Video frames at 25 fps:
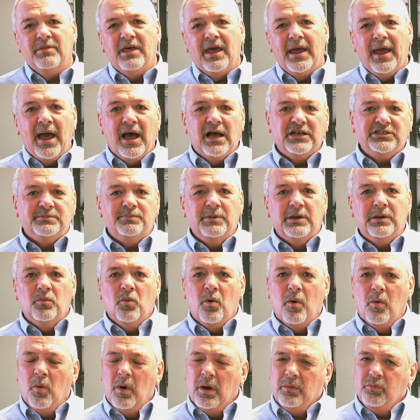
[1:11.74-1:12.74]
they asked me,
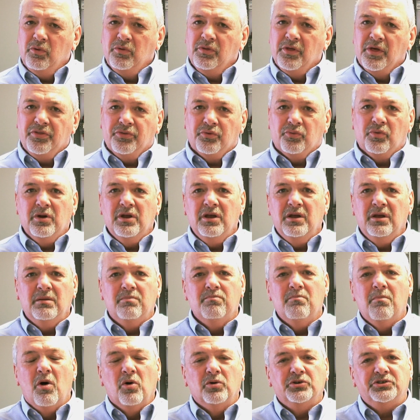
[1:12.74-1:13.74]
well, what were the 3
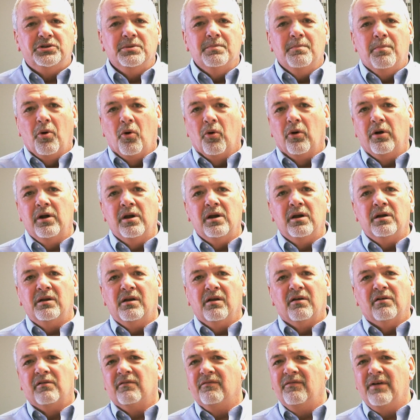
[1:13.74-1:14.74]
most important
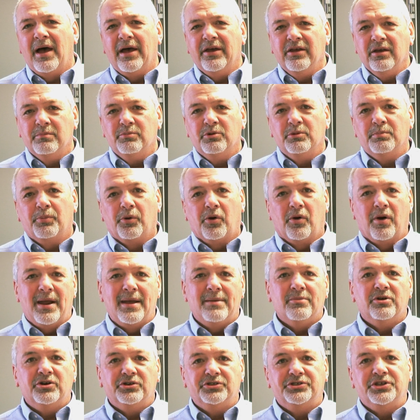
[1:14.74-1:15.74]
or valuable
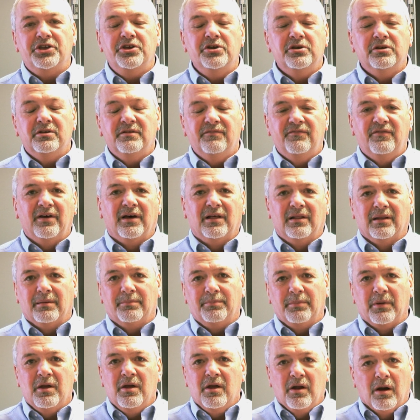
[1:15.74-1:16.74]
parameters that you could
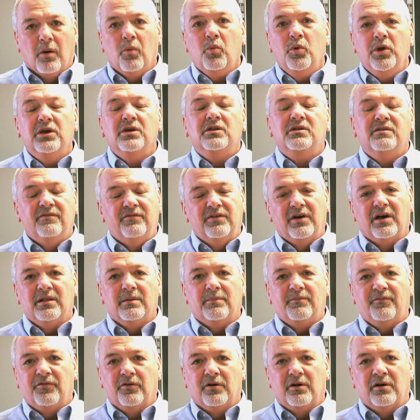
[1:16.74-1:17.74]
develop, or we could
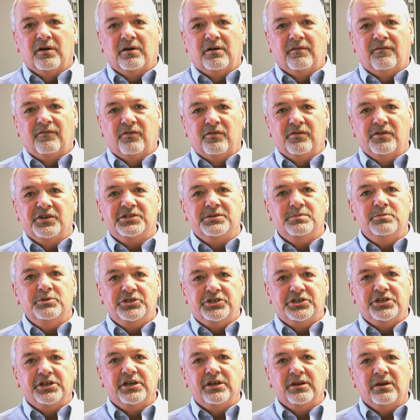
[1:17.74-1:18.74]
develop for this
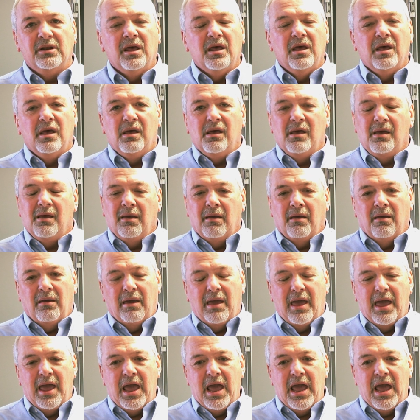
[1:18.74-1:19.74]
machine?
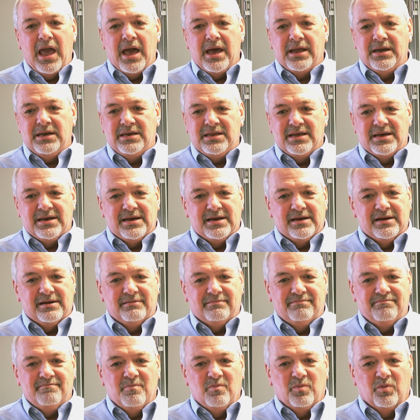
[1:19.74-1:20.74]
And
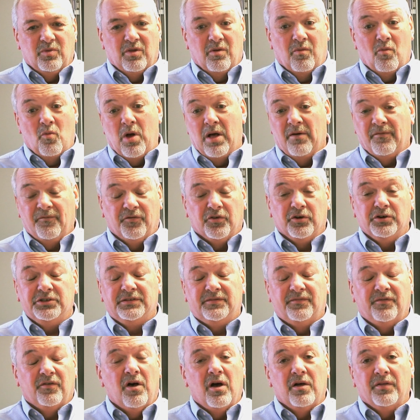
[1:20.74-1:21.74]
well, first
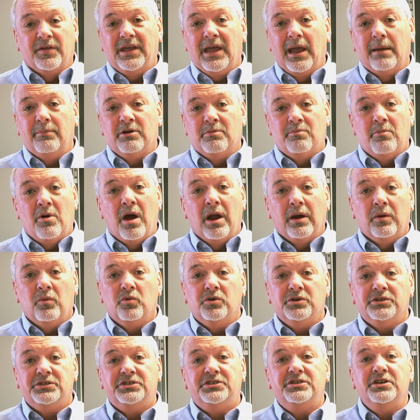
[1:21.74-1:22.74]
of all that came to mind
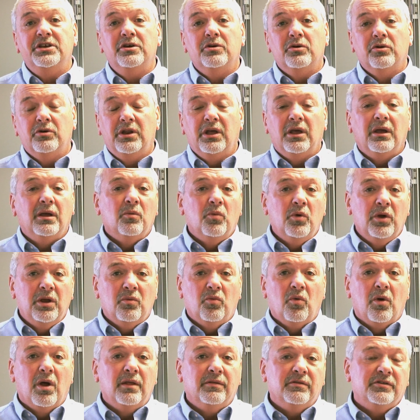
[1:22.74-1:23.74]
was COD. We
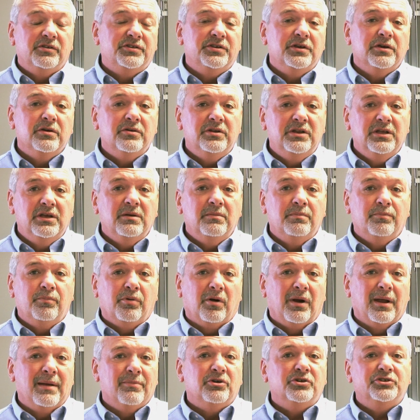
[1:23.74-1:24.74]
run COD
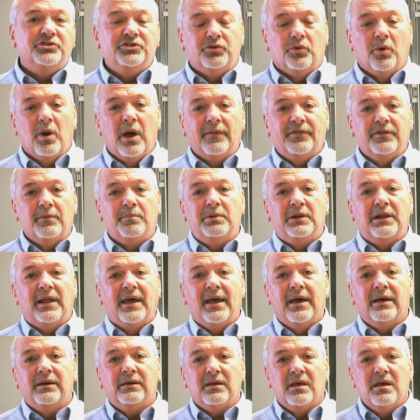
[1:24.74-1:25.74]
parameters throughout the
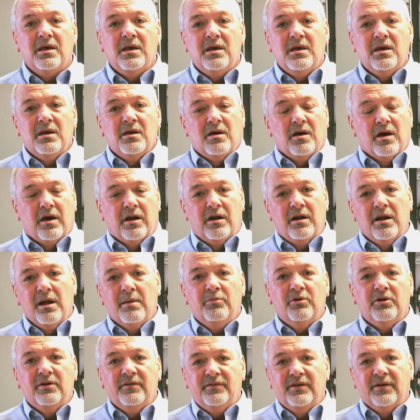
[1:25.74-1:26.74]
plant on a
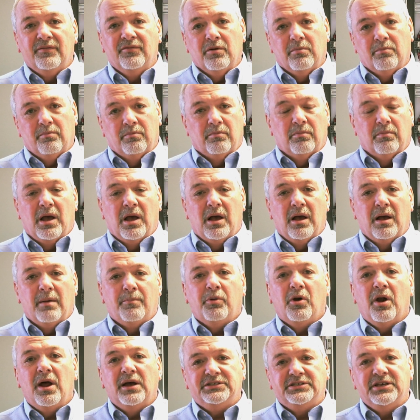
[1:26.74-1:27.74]
number of different
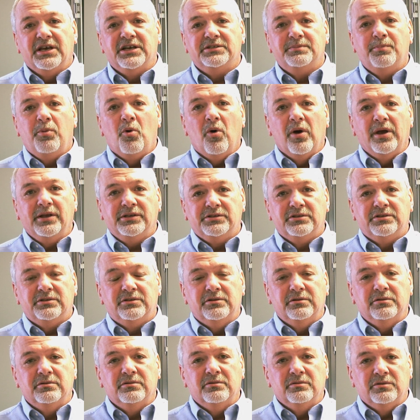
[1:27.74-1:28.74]
process points
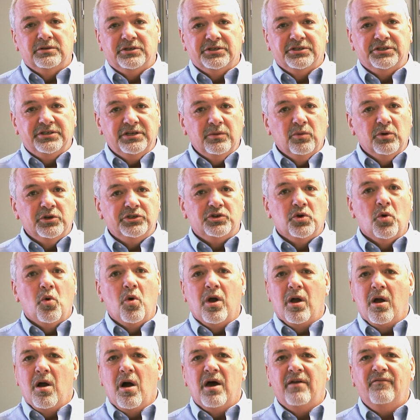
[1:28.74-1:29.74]
to see what's
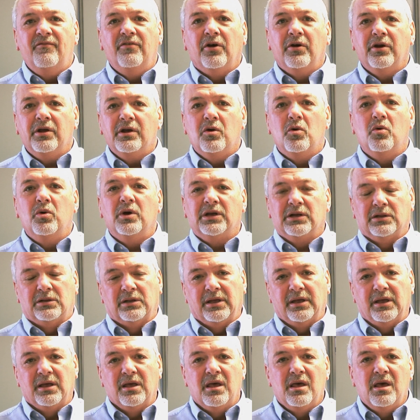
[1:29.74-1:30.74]
going on very
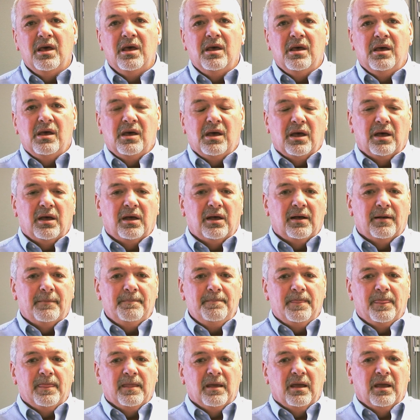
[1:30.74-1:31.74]
quickly,
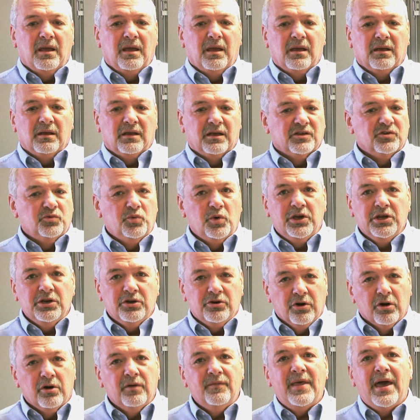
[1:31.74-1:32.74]
because we can
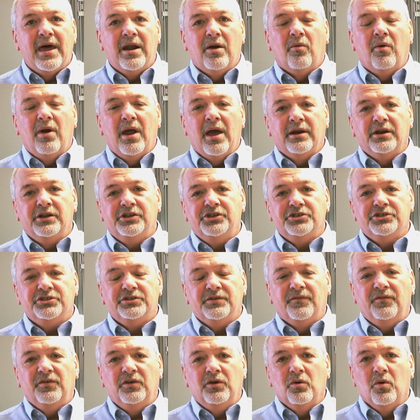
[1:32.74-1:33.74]
turn that around in just a
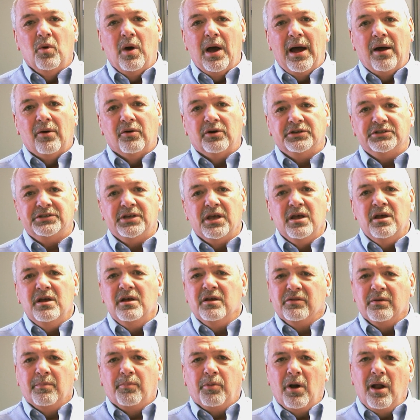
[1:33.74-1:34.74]
few hours.
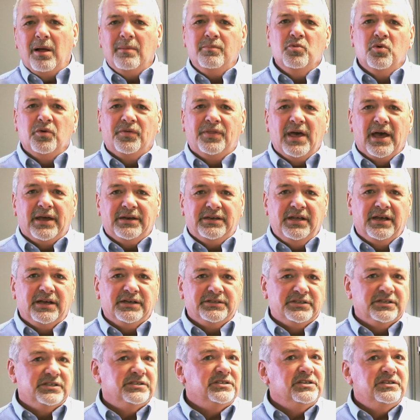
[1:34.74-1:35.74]
The problem with that
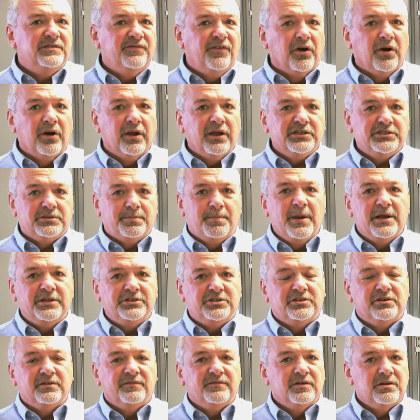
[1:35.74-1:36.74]
test is it's very
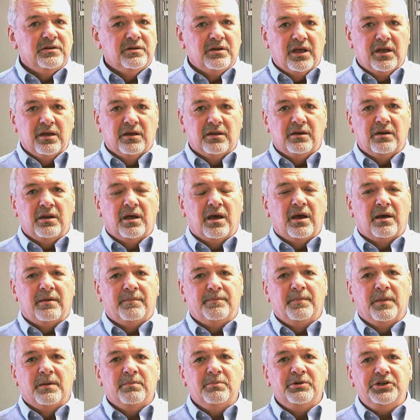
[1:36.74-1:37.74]
expensive in
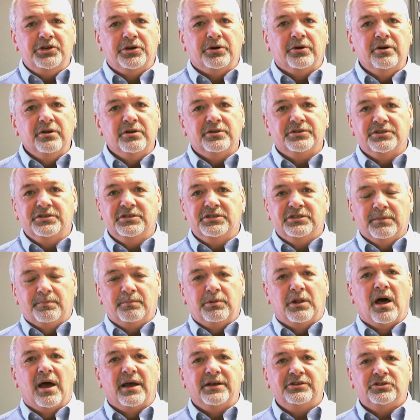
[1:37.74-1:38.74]
the materials and
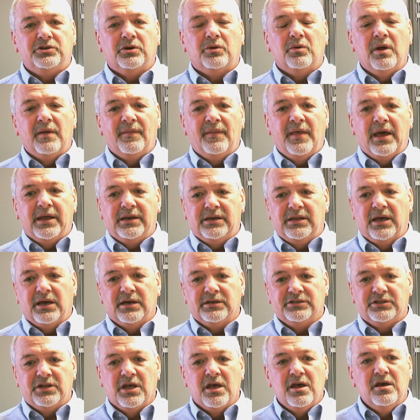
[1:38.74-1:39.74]
supplies to run that
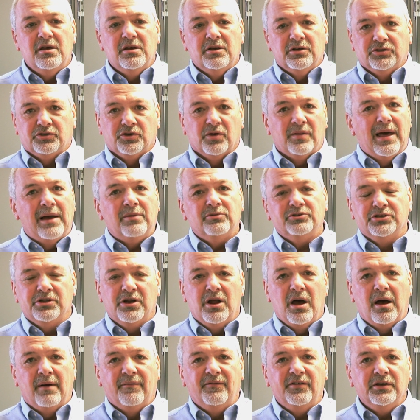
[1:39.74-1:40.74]
test. So that was an
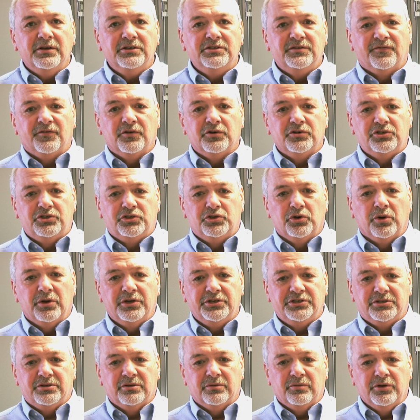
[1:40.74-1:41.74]
obvious first
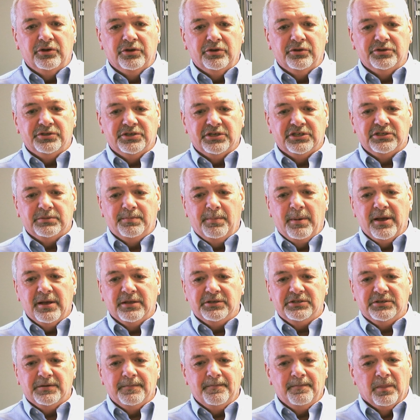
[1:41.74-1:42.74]
choice to reduce
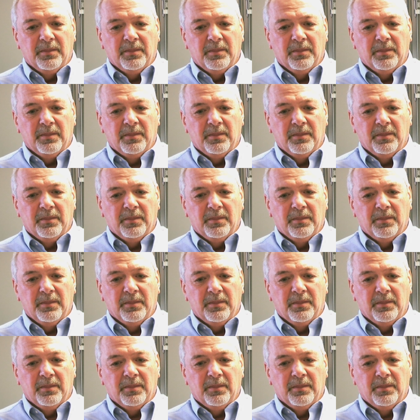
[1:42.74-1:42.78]
expense.